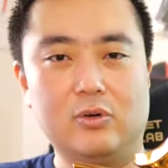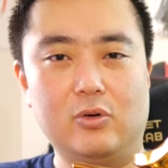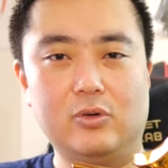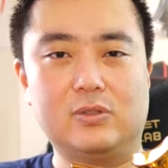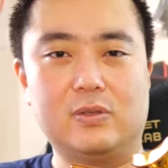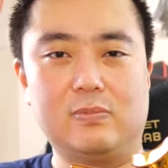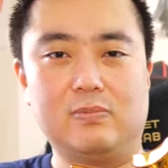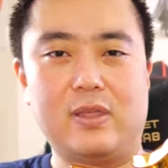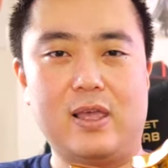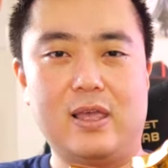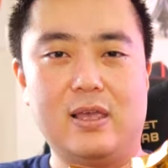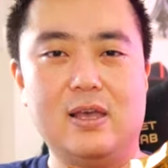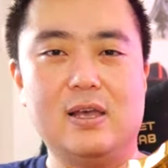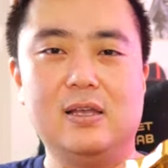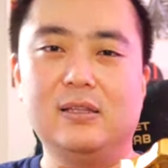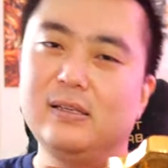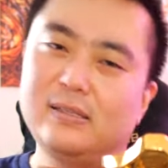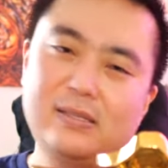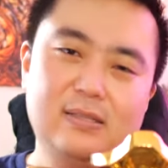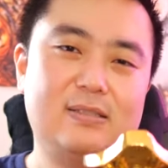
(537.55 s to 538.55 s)
awesome day.
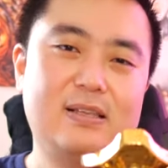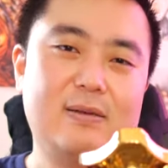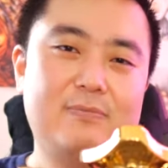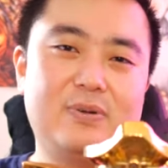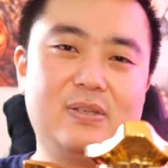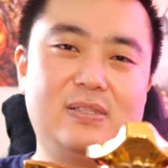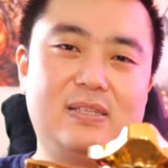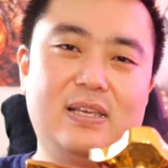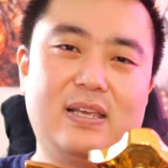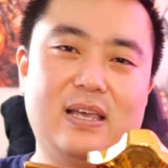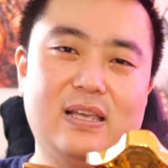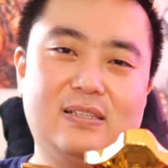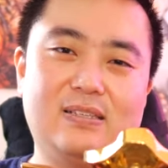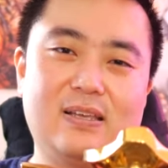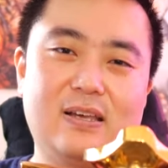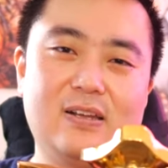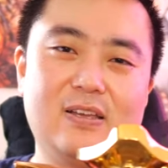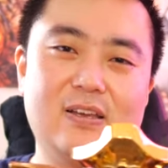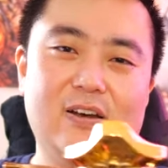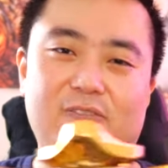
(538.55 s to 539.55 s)
This is Emperor ZK
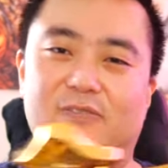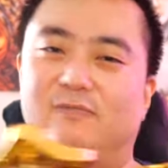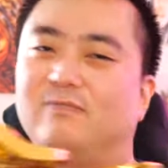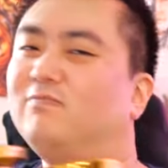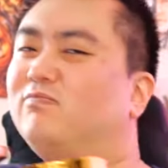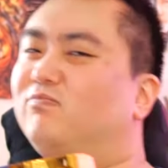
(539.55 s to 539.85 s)
signing off.